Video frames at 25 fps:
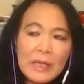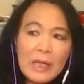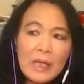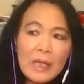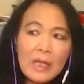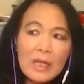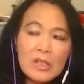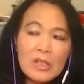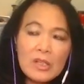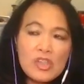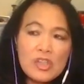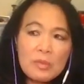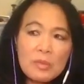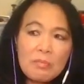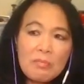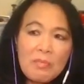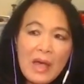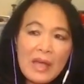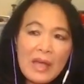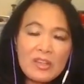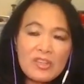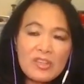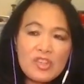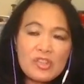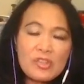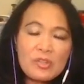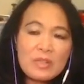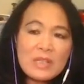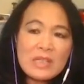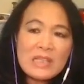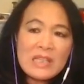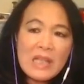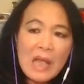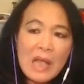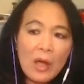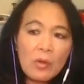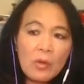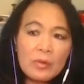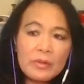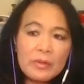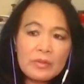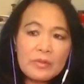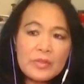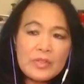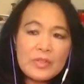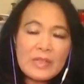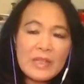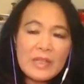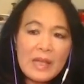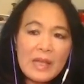She managed to sell
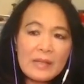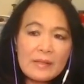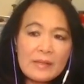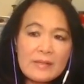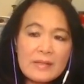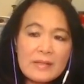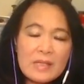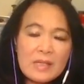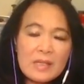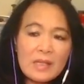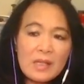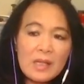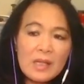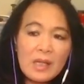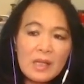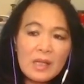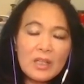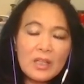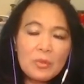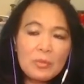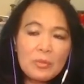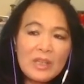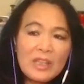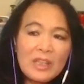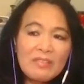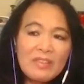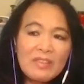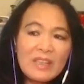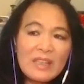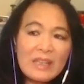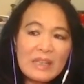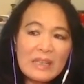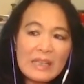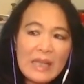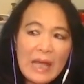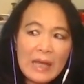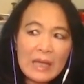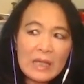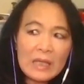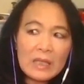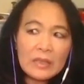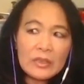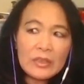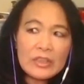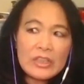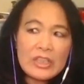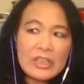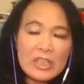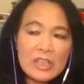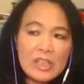those things. They were even lacquer
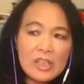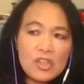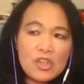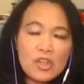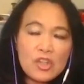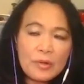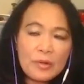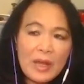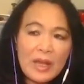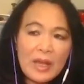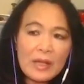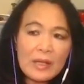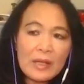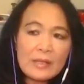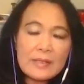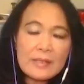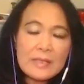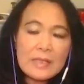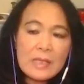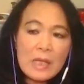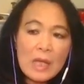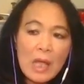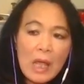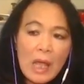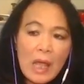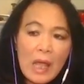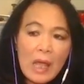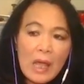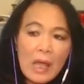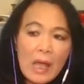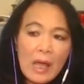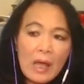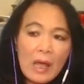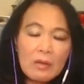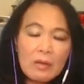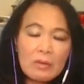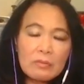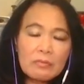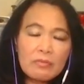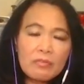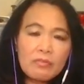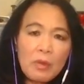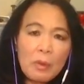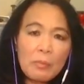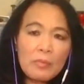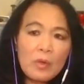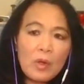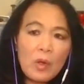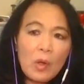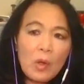tea trays
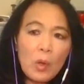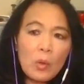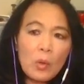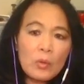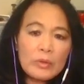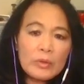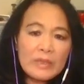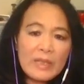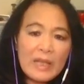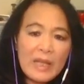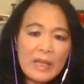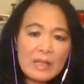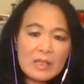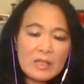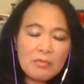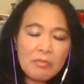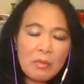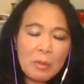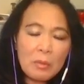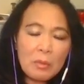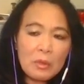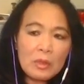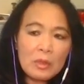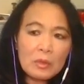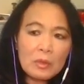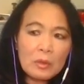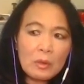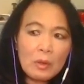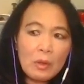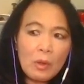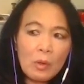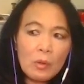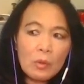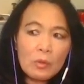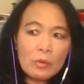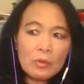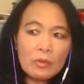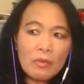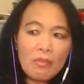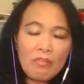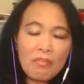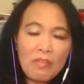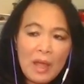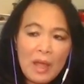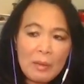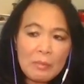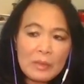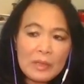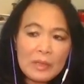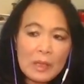from old days, from her old
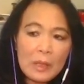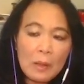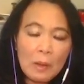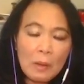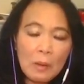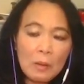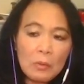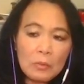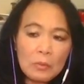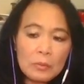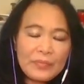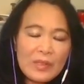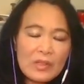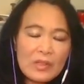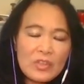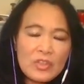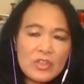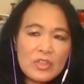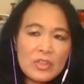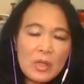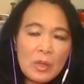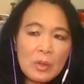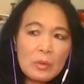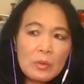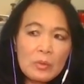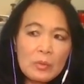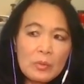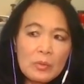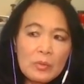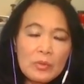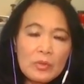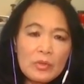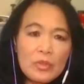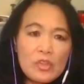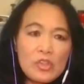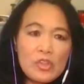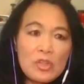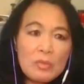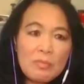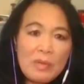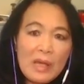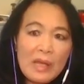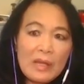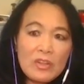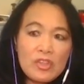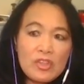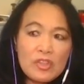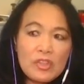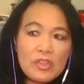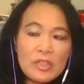family home. So she managed
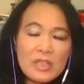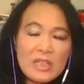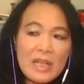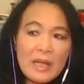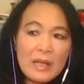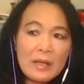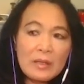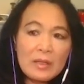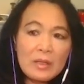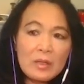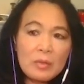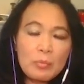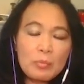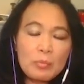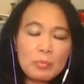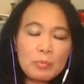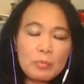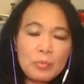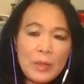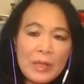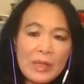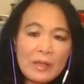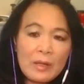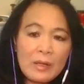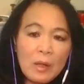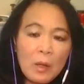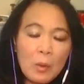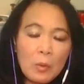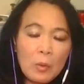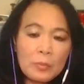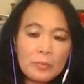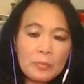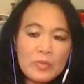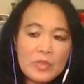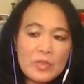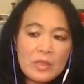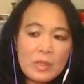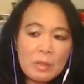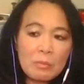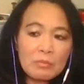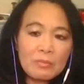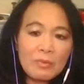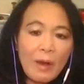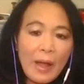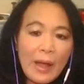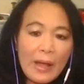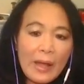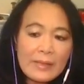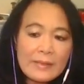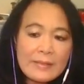to then bring home some
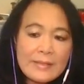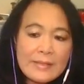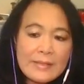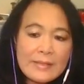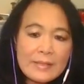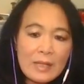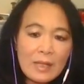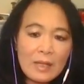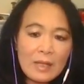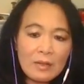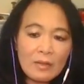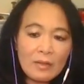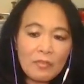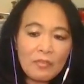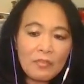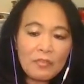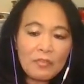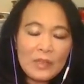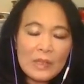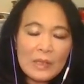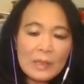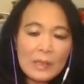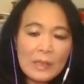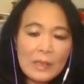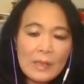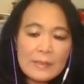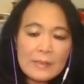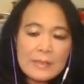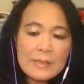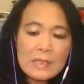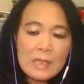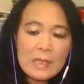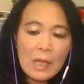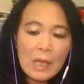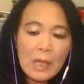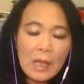rice and feed us.